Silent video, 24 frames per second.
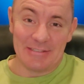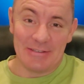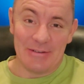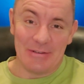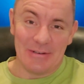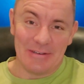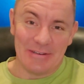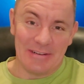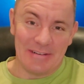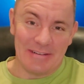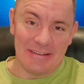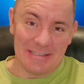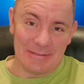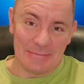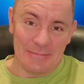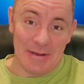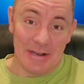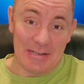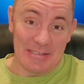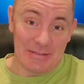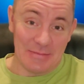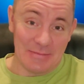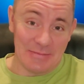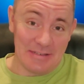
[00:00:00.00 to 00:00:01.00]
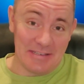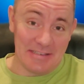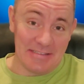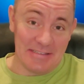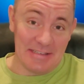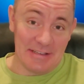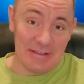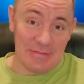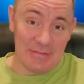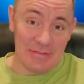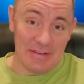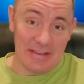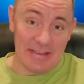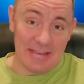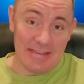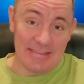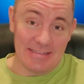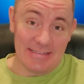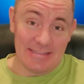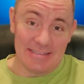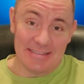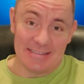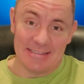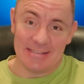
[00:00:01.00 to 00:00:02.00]
is going on, Xbox and PC
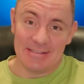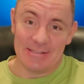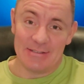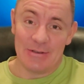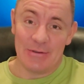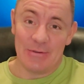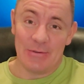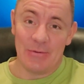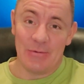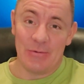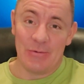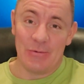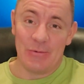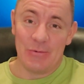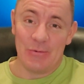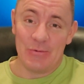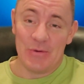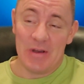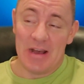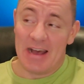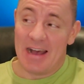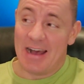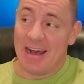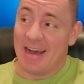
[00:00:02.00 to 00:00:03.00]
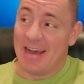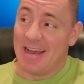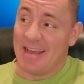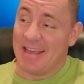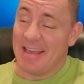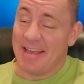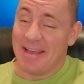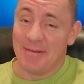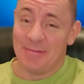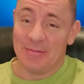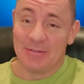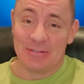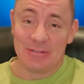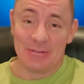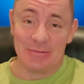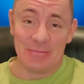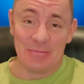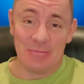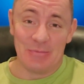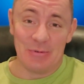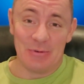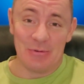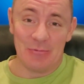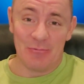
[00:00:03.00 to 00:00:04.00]
fans? So I have
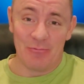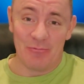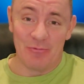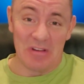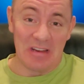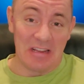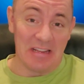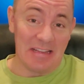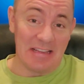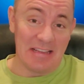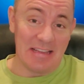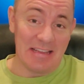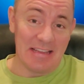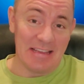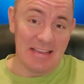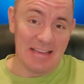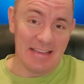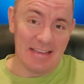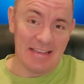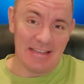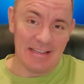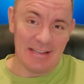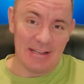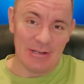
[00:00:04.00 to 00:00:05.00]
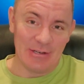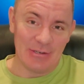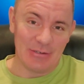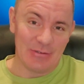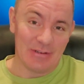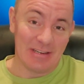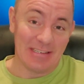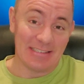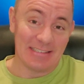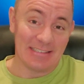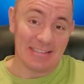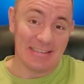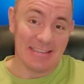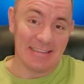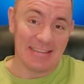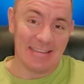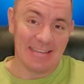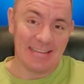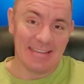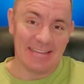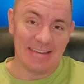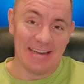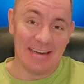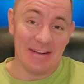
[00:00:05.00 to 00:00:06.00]
some really
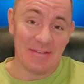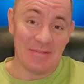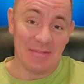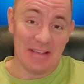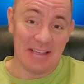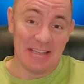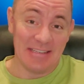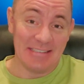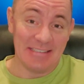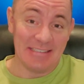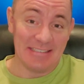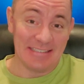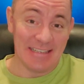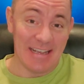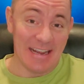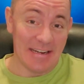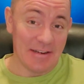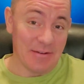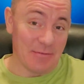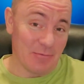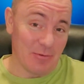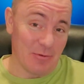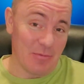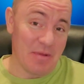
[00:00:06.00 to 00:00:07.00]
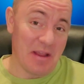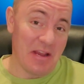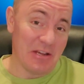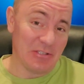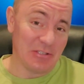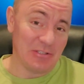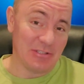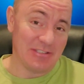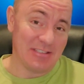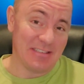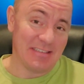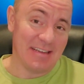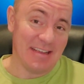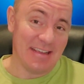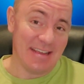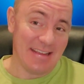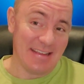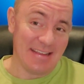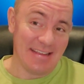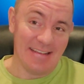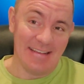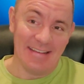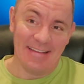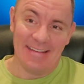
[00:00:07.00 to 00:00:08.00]
interesting kind of inside information
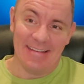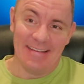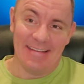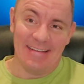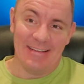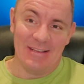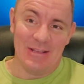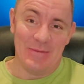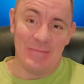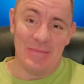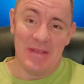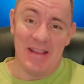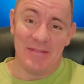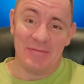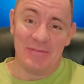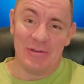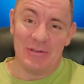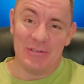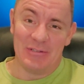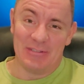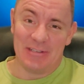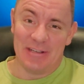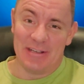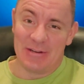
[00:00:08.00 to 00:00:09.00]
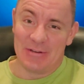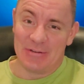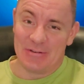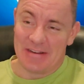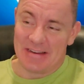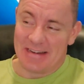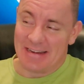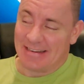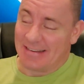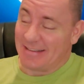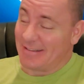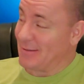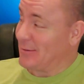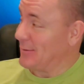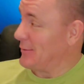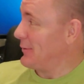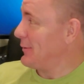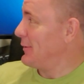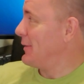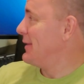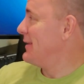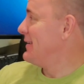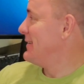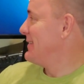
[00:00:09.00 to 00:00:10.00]
today. You may have noticed I created a
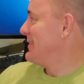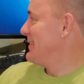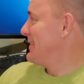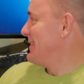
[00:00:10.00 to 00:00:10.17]
little